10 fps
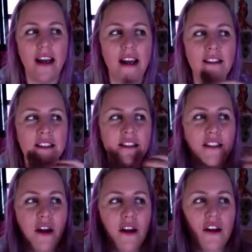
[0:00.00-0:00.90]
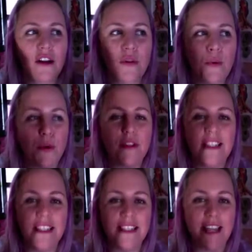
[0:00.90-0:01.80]
it's cool
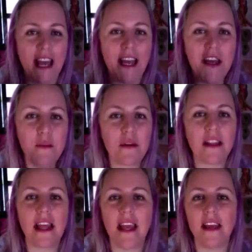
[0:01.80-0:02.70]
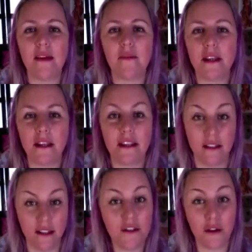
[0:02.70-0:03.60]
to say it, but like,
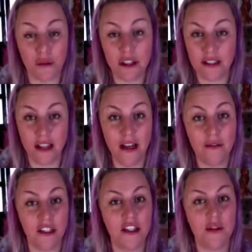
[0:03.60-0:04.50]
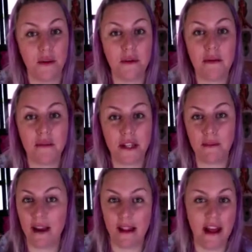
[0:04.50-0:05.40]
there's a lot of genuine people in
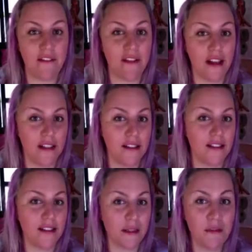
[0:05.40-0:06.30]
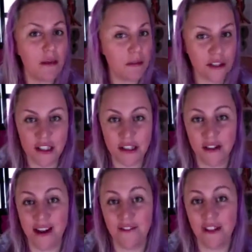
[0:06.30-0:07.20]
my life, and some people just are
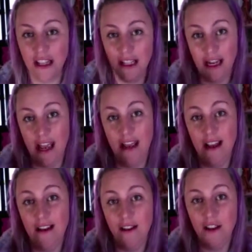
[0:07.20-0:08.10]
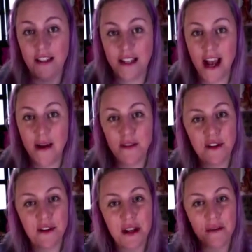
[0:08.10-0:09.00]
not feeling it all the time. You
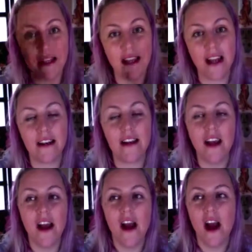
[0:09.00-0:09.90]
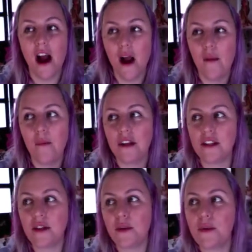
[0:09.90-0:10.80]
know what I mean? And
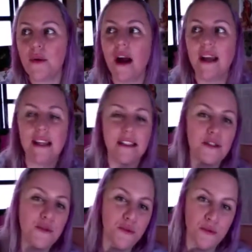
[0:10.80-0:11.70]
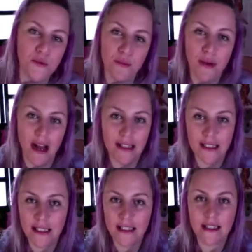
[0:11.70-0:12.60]
so I get to
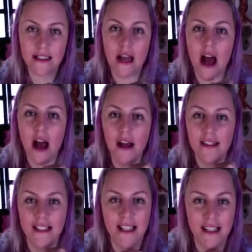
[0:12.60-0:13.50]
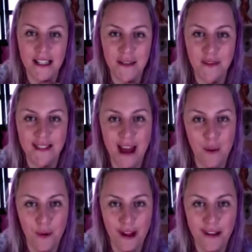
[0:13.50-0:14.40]
practice dealing with
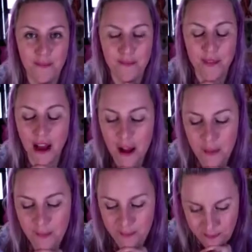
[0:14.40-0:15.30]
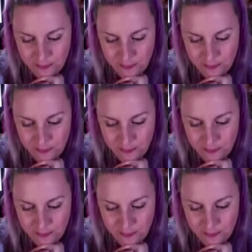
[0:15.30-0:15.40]
that one.